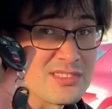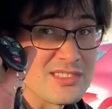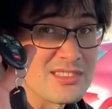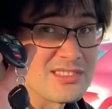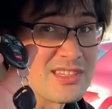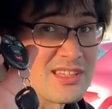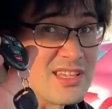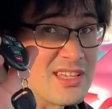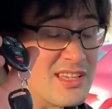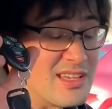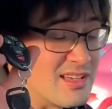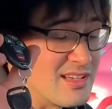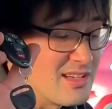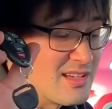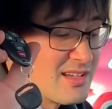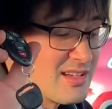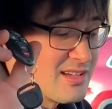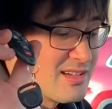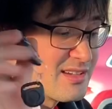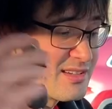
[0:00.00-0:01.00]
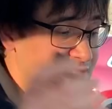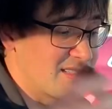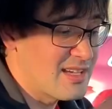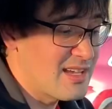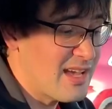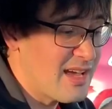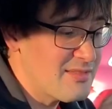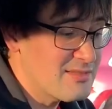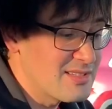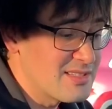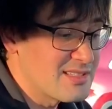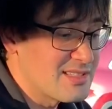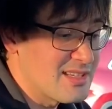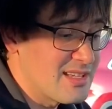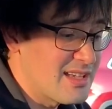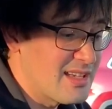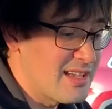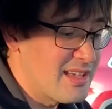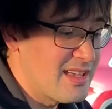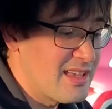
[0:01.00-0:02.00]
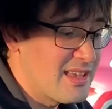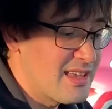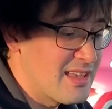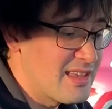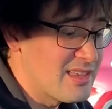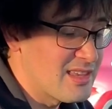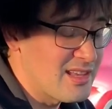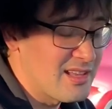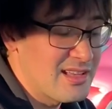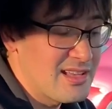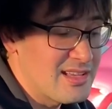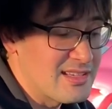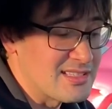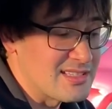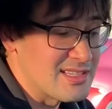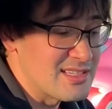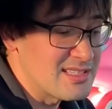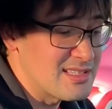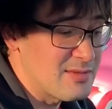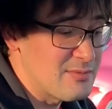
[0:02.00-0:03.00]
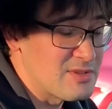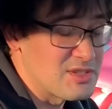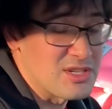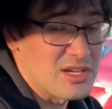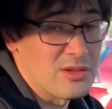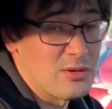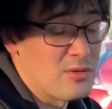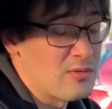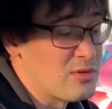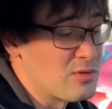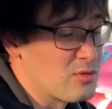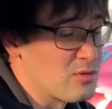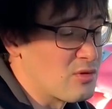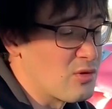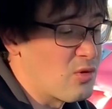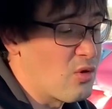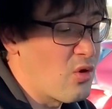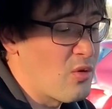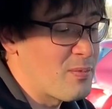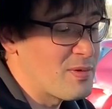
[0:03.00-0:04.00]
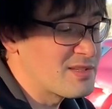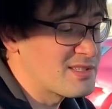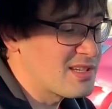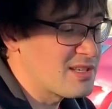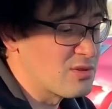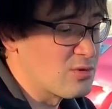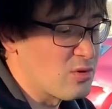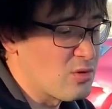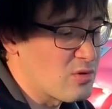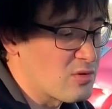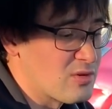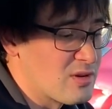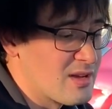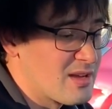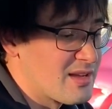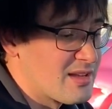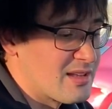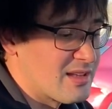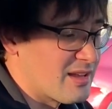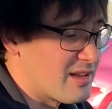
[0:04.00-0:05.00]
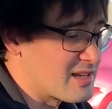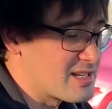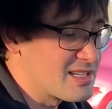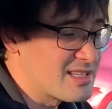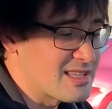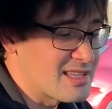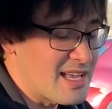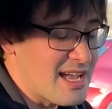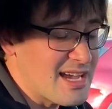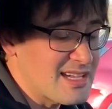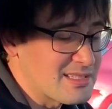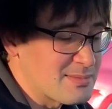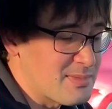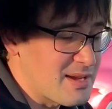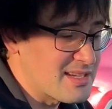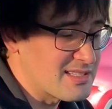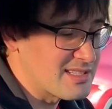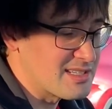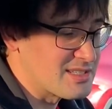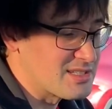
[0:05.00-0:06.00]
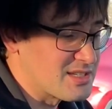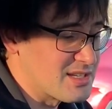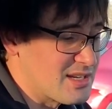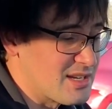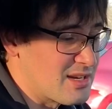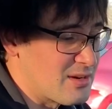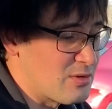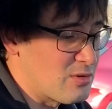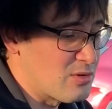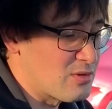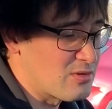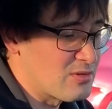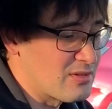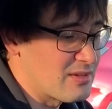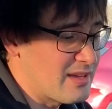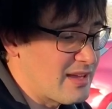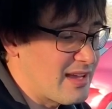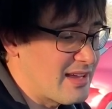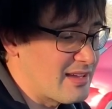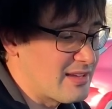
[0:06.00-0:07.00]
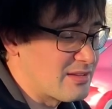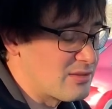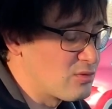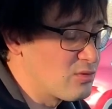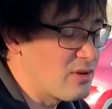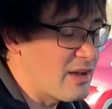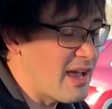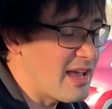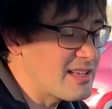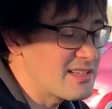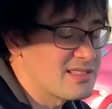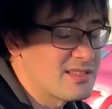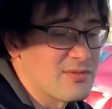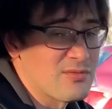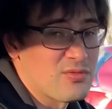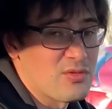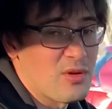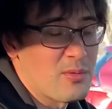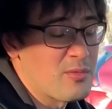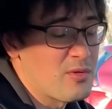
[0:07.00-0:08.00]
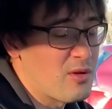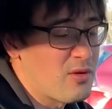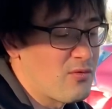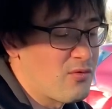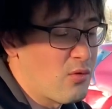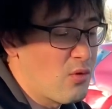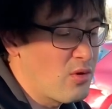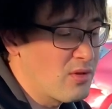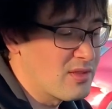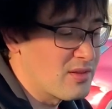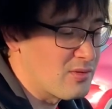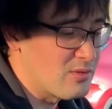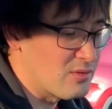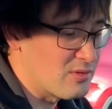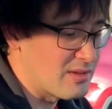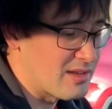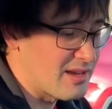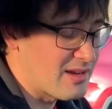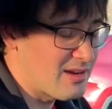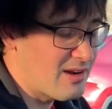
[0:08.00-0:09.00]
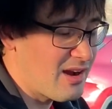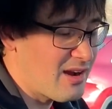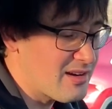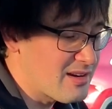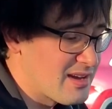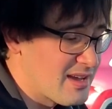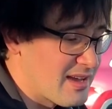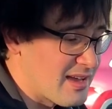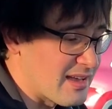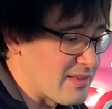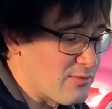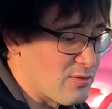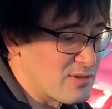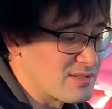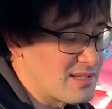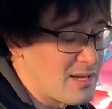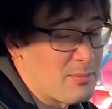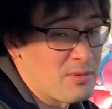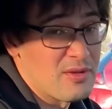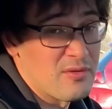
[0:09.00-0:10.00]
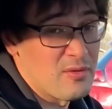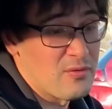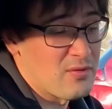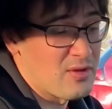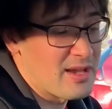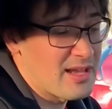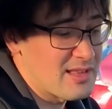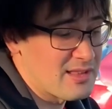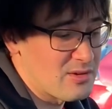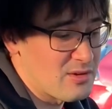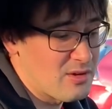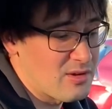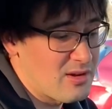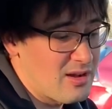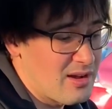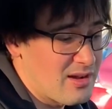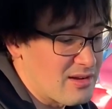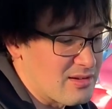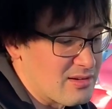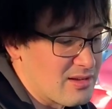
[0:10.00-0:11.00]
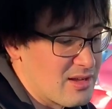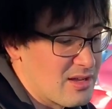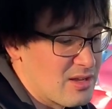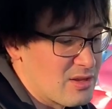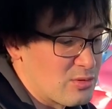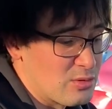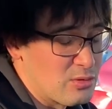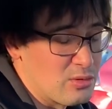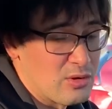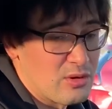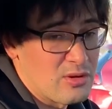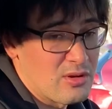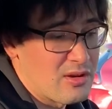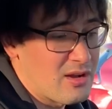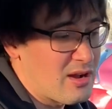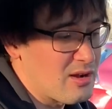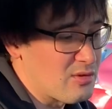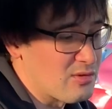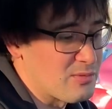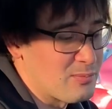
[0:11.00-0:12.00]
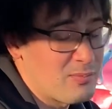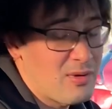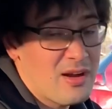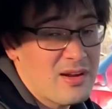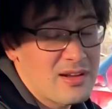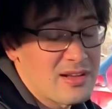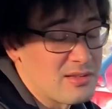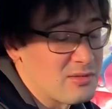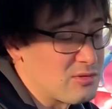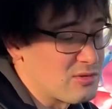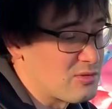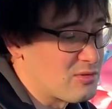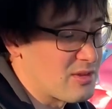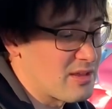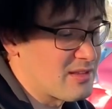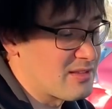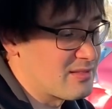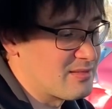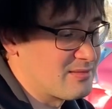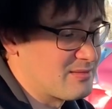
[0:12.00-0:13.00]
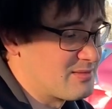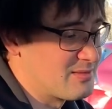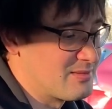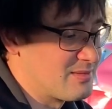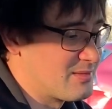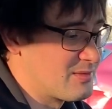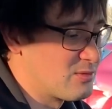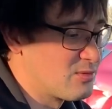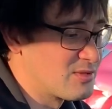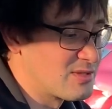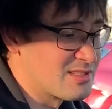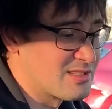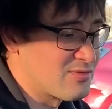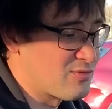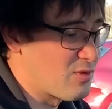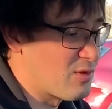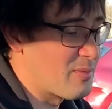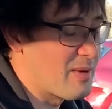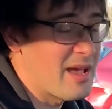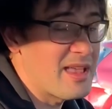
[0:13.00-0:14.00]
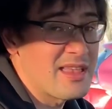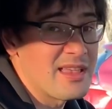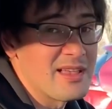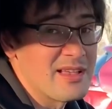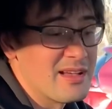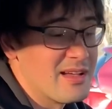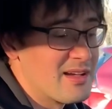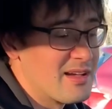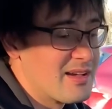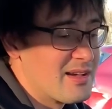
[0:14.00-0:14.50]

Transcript: this key. They have this uh, IntelliLink system which allows you to open the door, uh, read text message, uh, or do anything from your phone on the car. And for example, if you forget your car to lock your car on parking lot, you can do this from any